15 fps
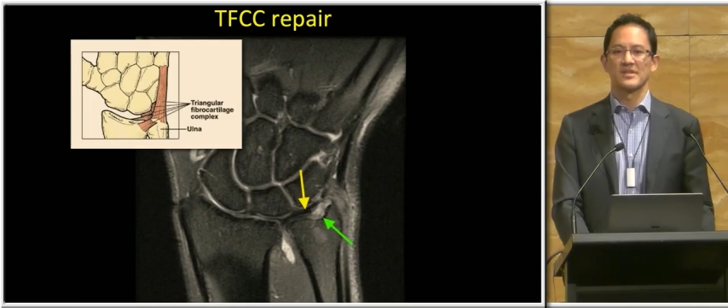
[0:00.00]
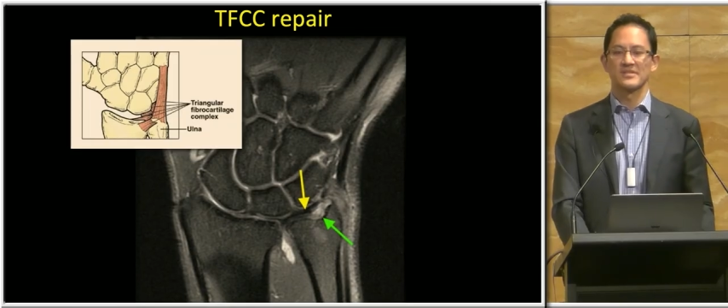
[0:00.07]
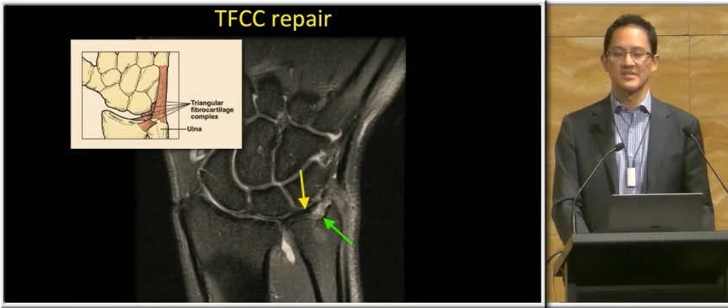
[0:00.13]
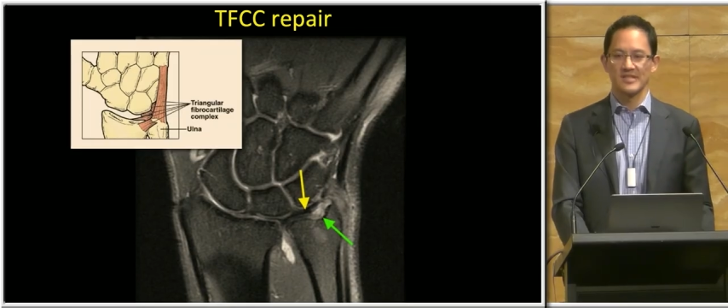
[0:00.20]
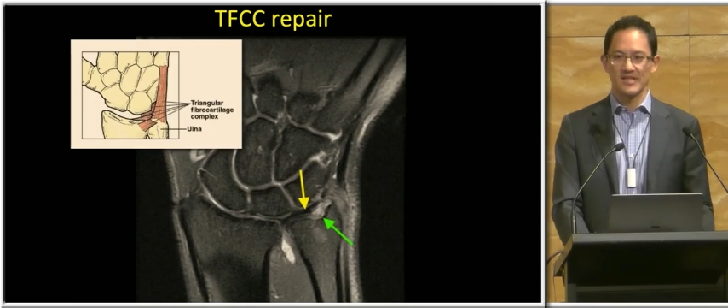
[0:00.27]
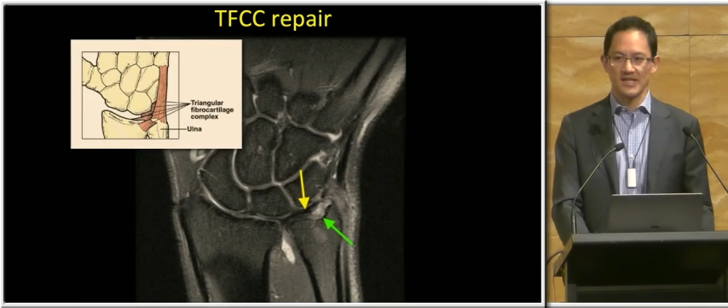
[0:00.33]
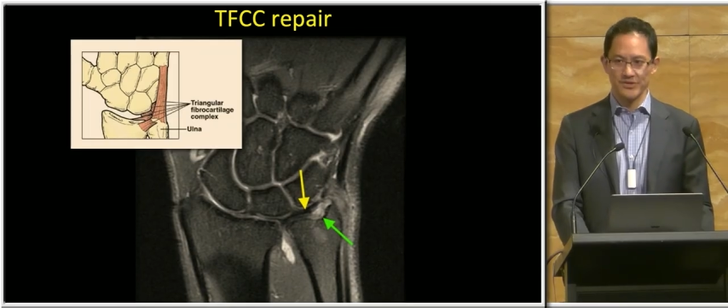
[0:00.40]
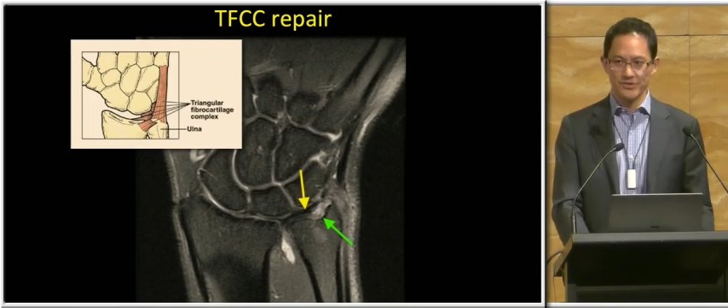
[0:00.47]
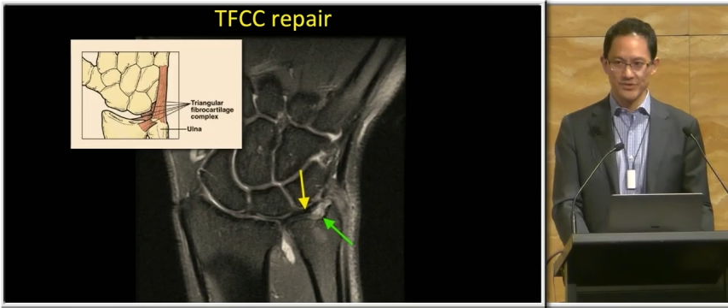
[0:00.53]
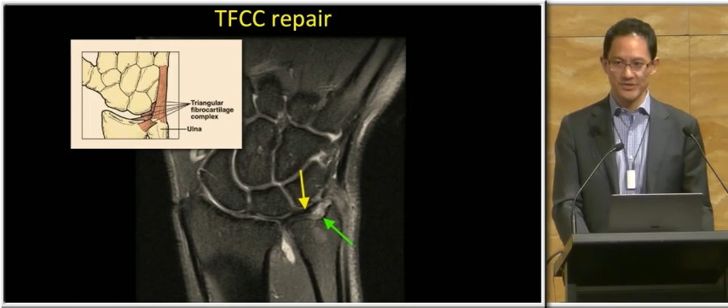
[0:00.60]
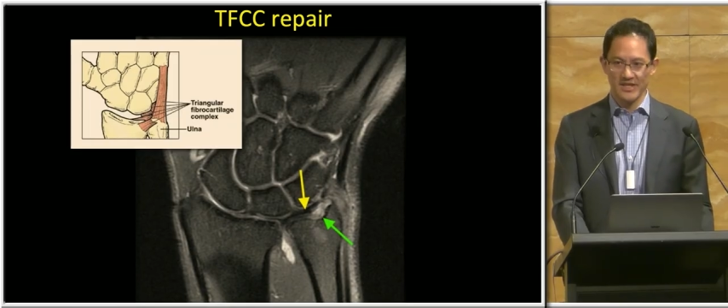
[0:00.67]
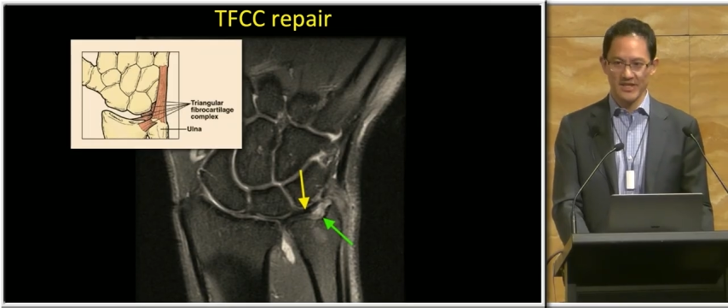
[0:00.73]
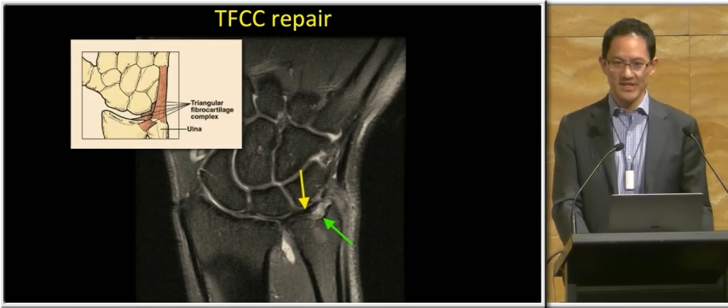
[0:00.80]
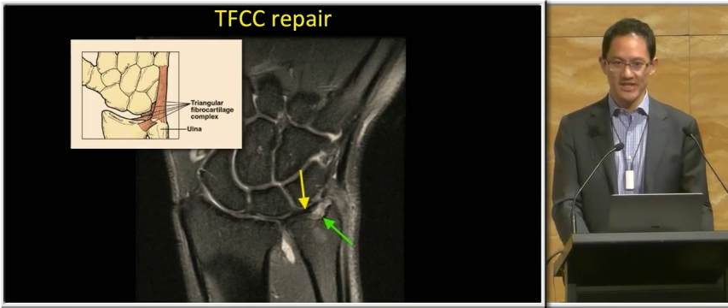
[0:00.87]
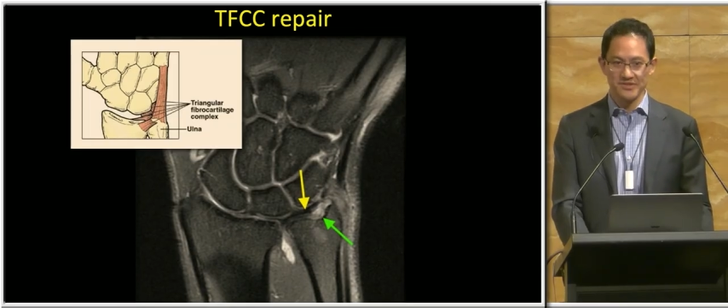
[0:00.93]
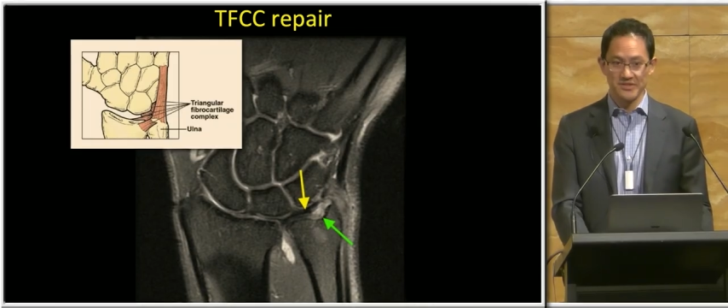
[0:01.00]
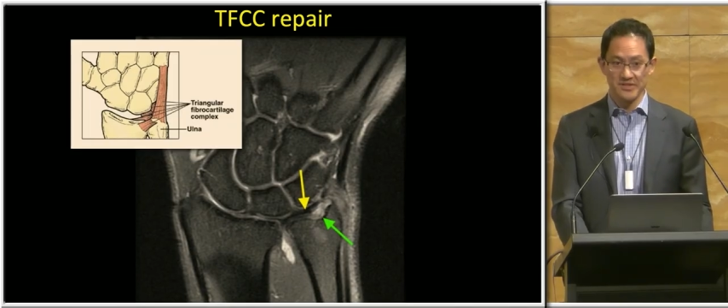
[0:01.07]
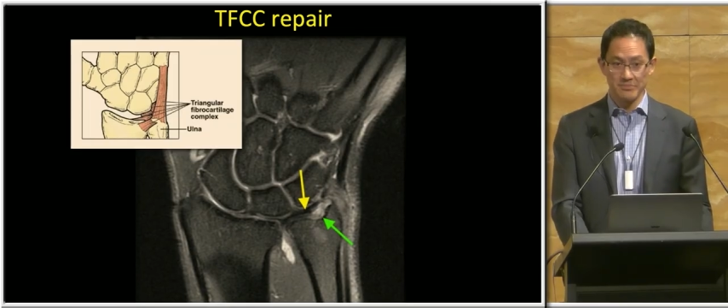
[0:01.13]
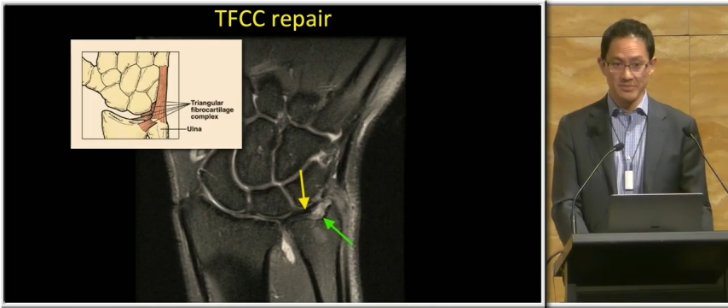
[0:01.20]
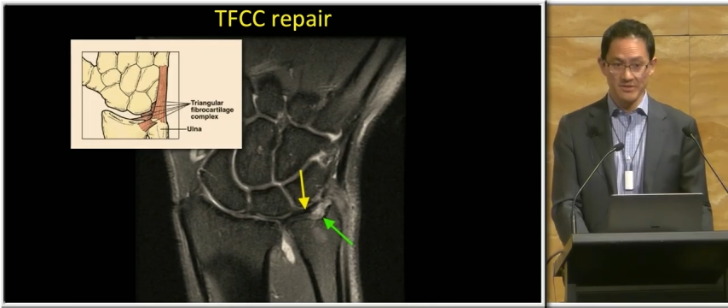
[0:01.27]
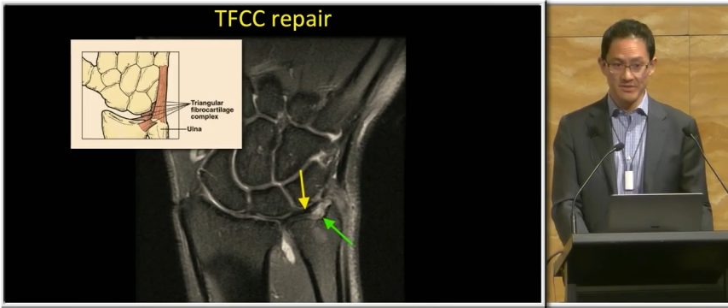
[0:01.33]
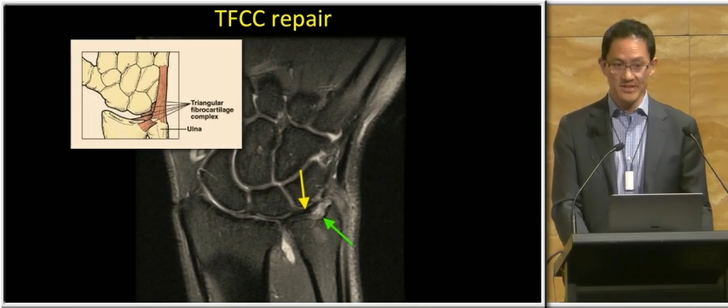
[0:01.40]
DRUJ
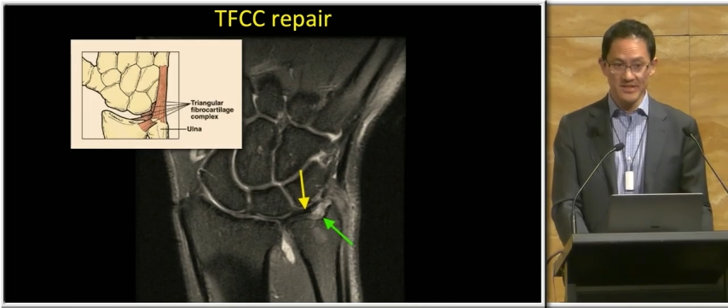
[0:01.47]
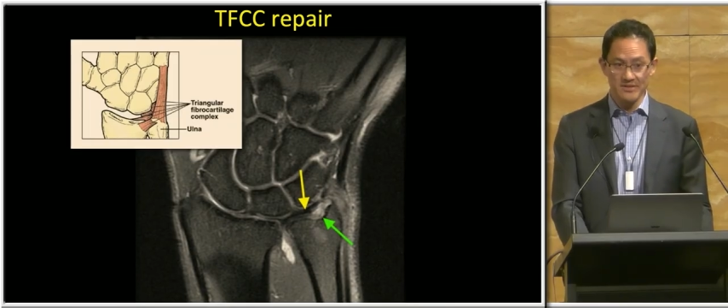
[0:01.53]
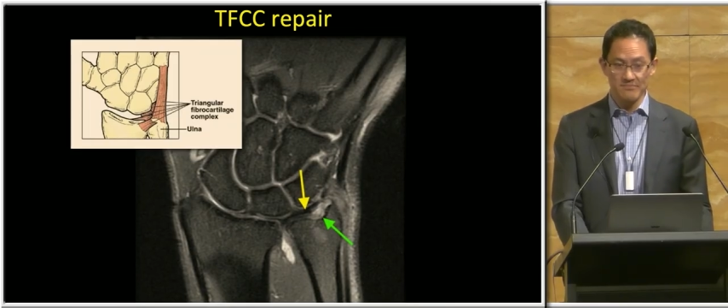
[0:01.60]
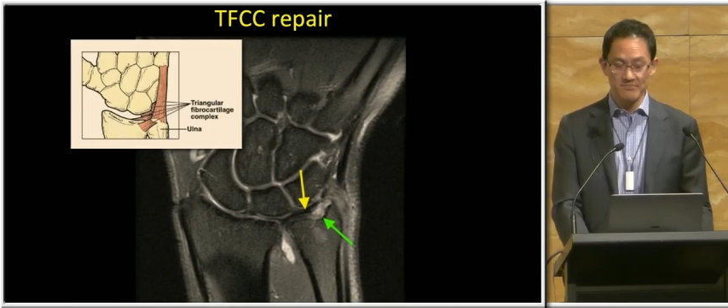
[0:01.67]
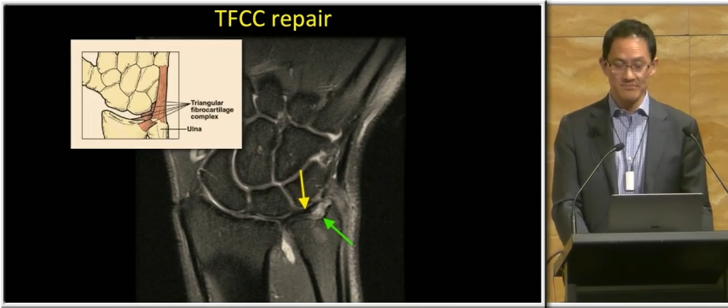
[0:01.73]
instability